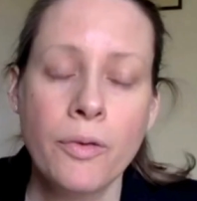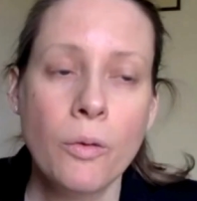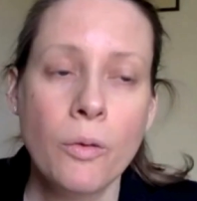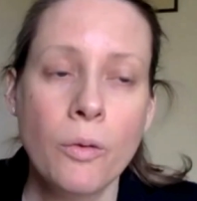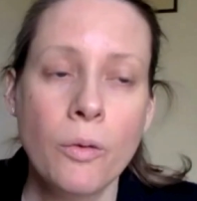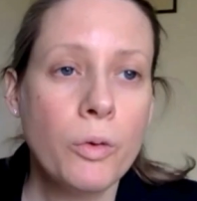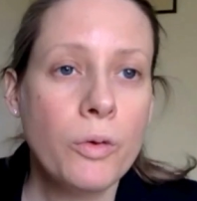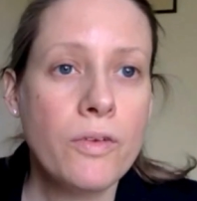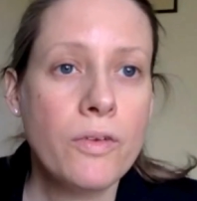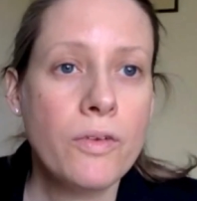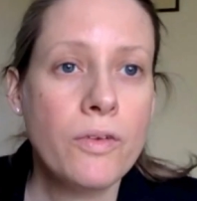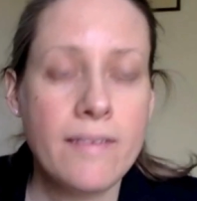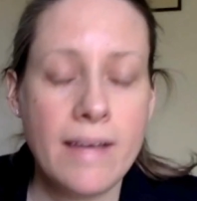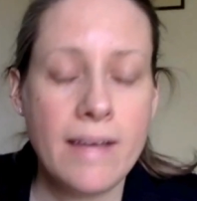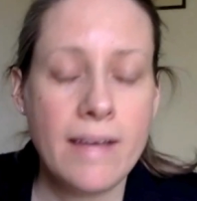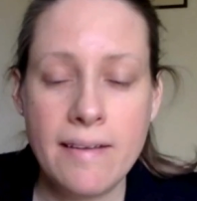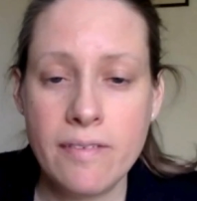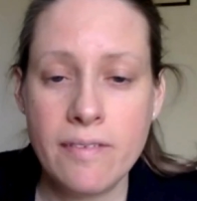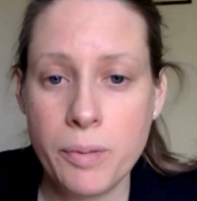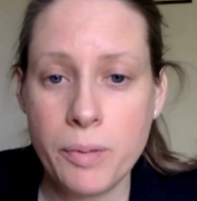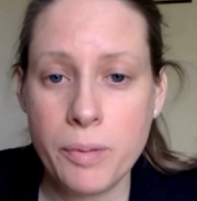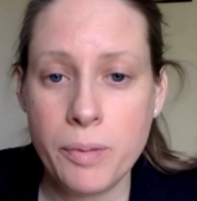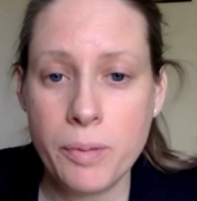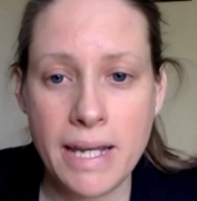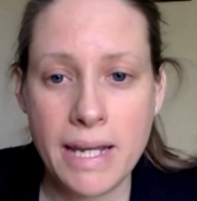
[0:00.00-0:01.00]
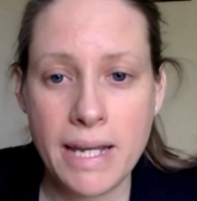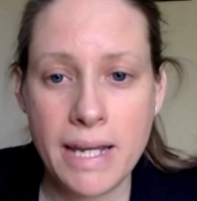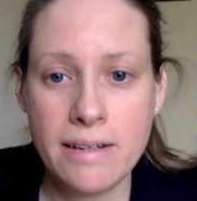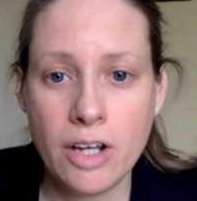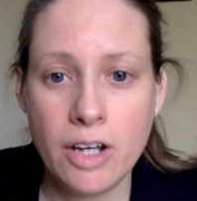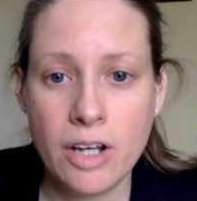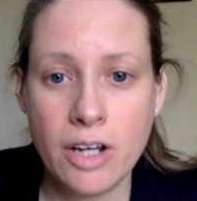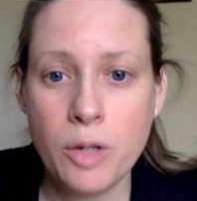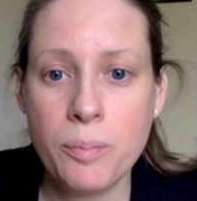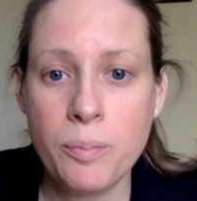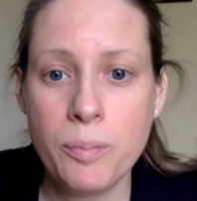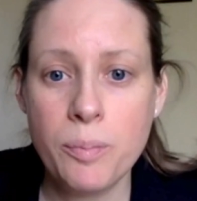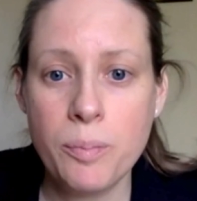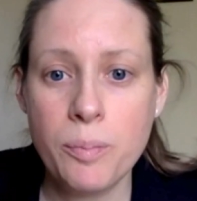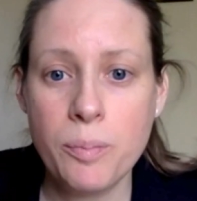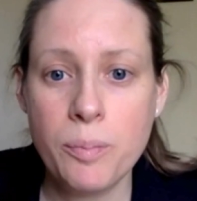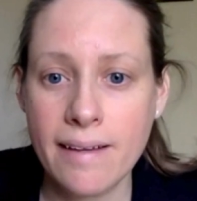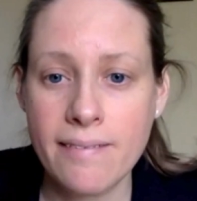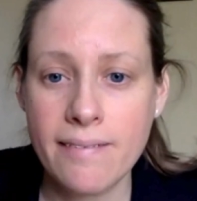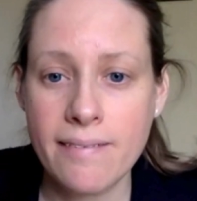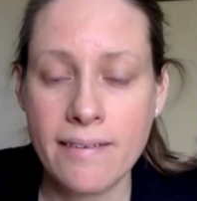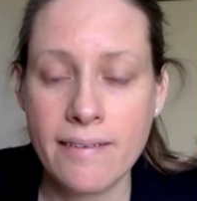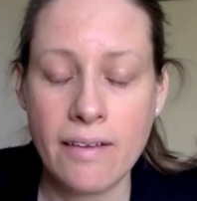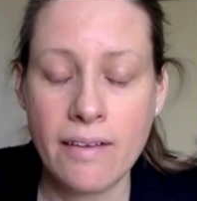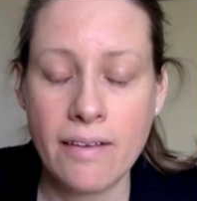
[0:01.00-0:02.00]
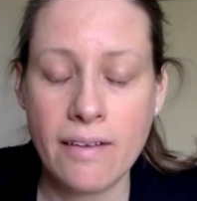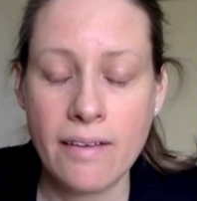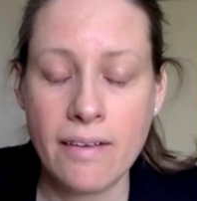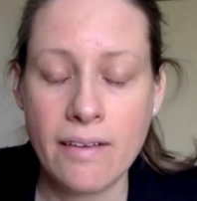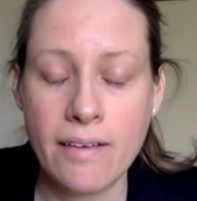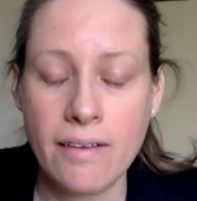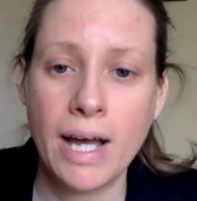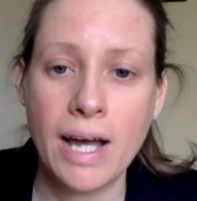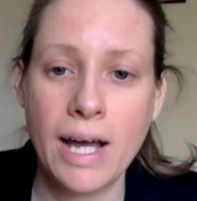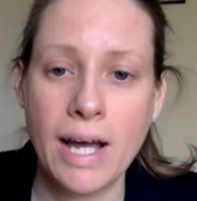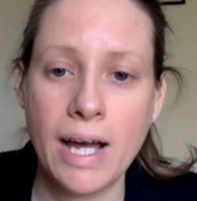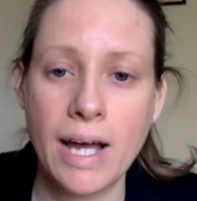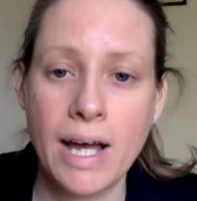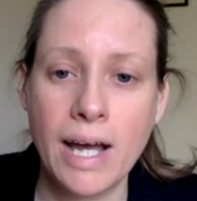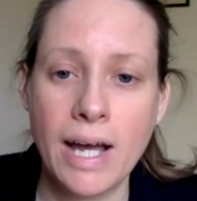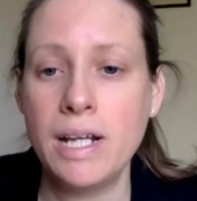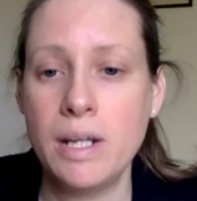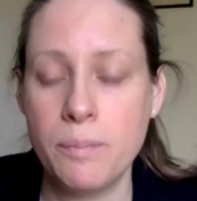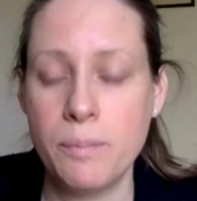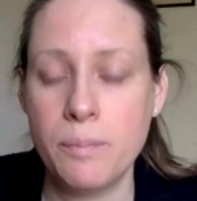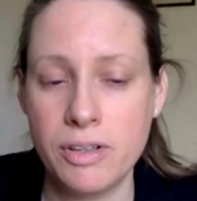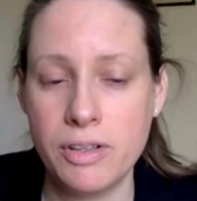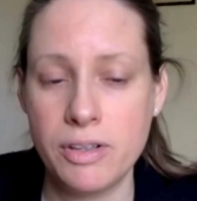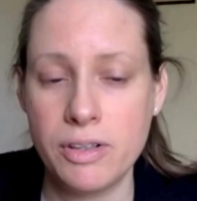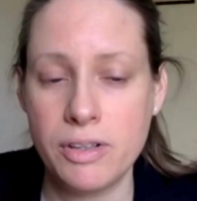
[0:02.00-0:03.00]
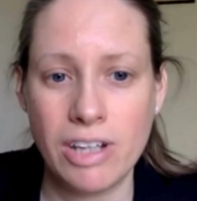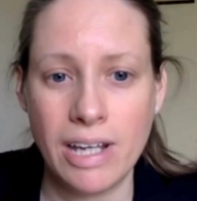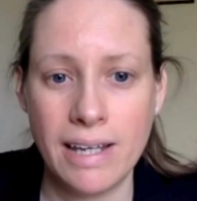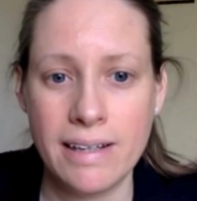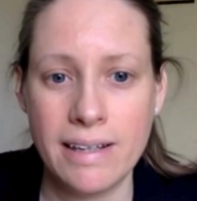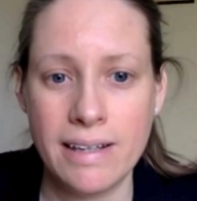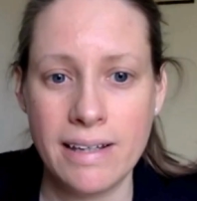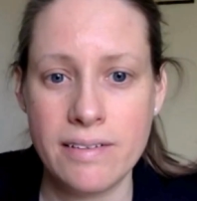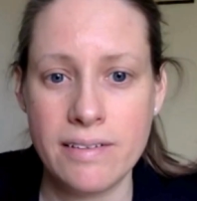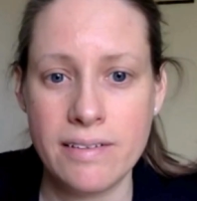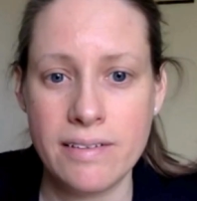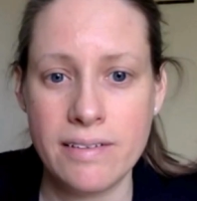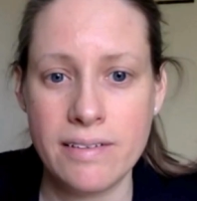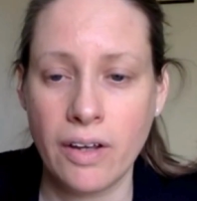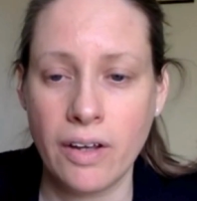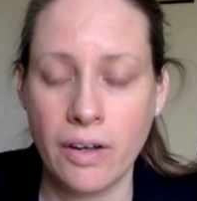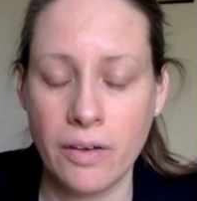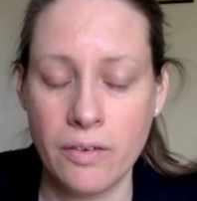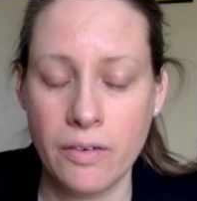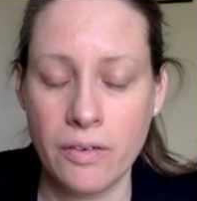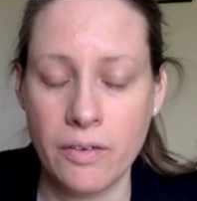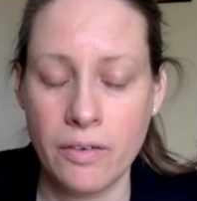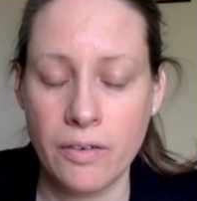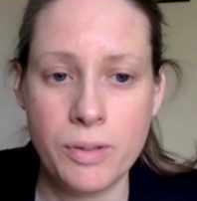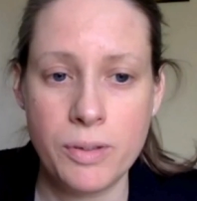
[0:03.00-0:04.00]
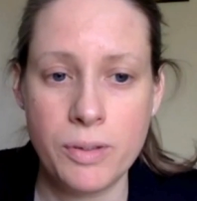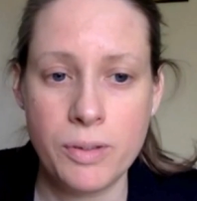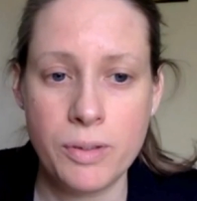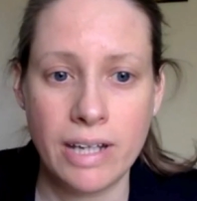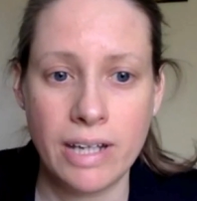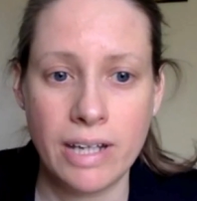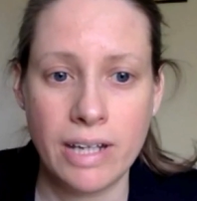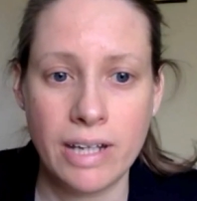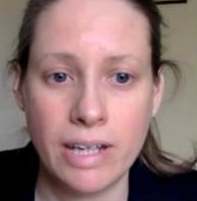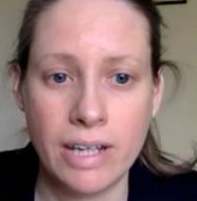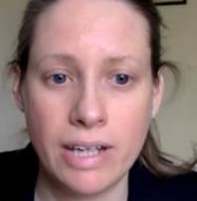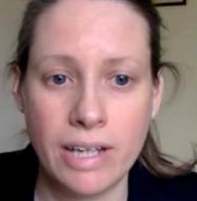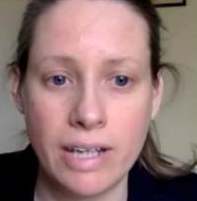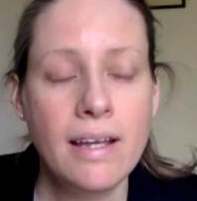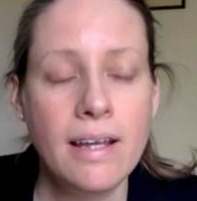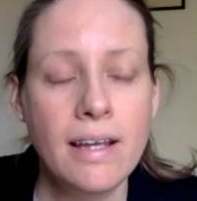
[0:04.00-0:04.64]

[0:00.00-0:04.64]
Will the data be made open access, or how will it be shared if it's going to be shared?